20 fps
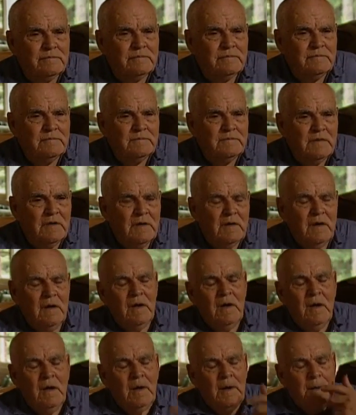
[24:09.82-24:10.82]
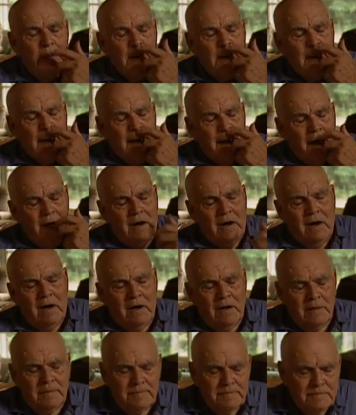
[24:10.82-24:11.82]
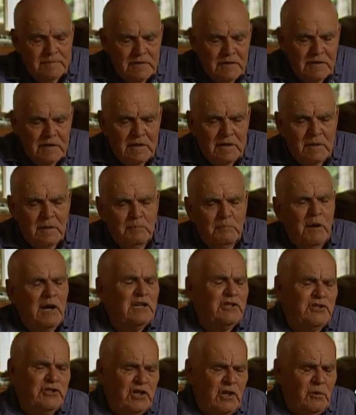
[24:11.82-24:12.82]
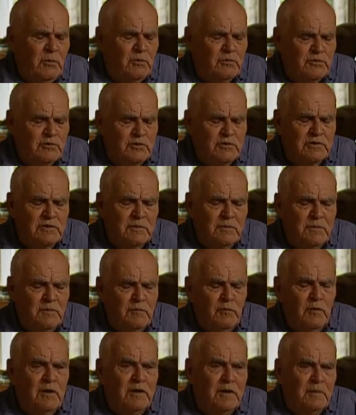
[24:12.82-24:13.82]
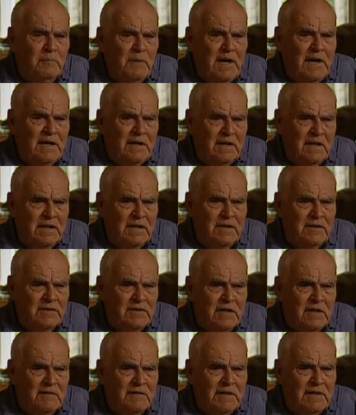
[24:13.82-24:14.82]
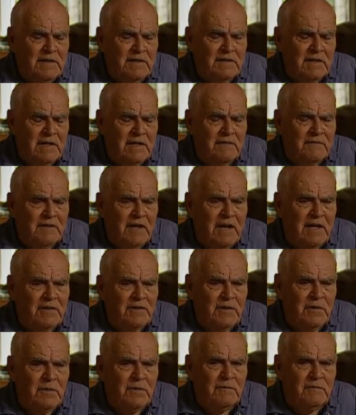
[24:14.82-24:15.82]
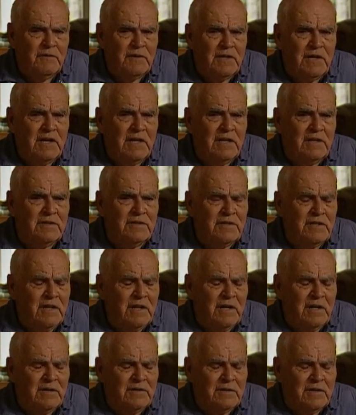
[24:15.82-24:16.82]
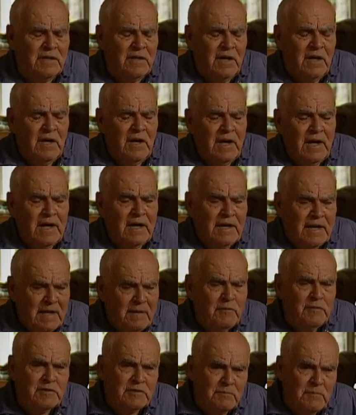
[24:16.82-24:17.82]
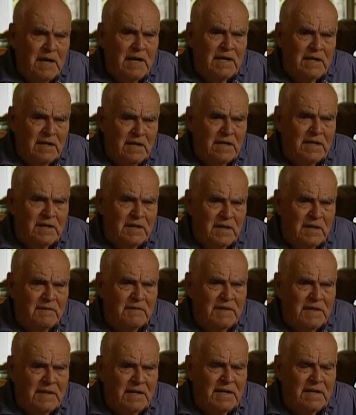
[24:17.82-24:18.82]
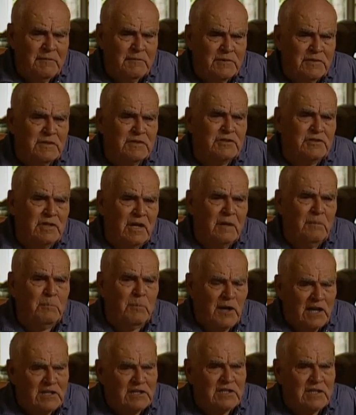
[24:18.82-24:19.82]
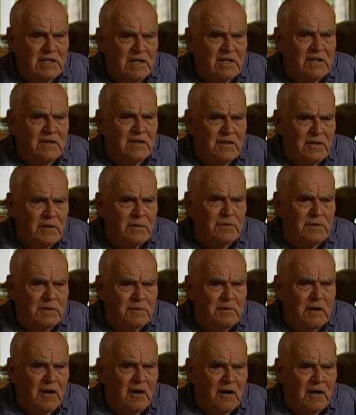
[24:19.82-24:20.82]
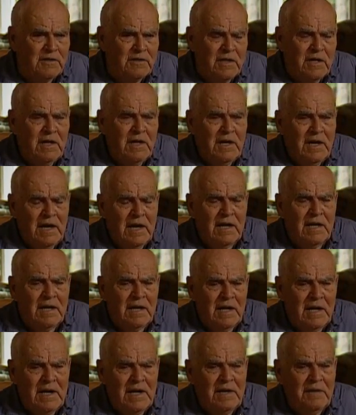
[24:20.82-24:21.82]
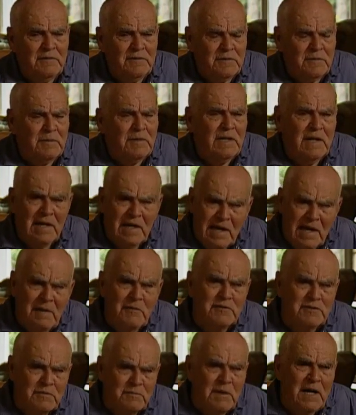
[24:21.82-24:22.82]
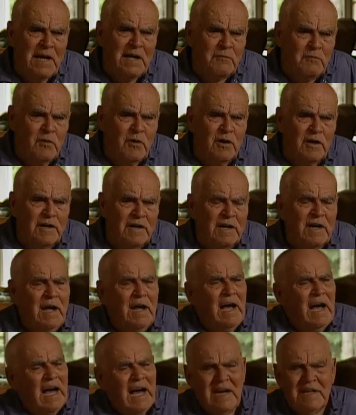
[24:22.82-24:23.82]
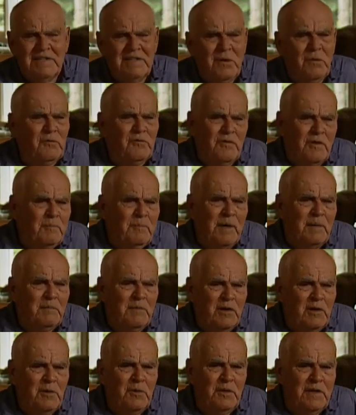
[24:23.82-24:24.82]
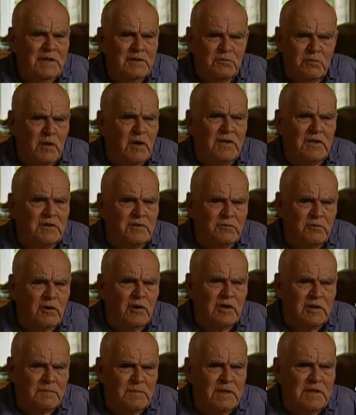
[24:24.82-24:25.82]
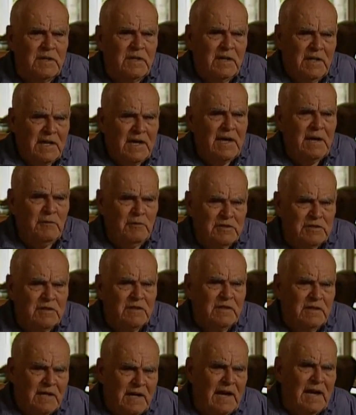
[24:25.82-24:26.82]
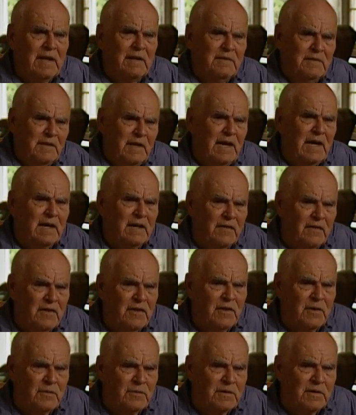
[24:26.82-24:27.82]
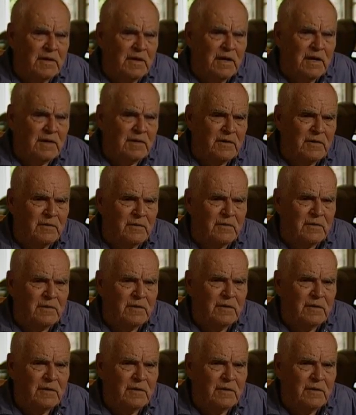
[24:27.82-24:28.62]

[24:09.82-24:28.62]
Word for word: strike? Yeah, uh, Mutt Jones was a, one of the main leaders of it. He lived there in Union for years and years, and, and he was the main leader of it. And he was a, president of the Union Lodge, and he was a, he was the main one. And I don't remember who his workers was, but he was the head head of the union there in Union.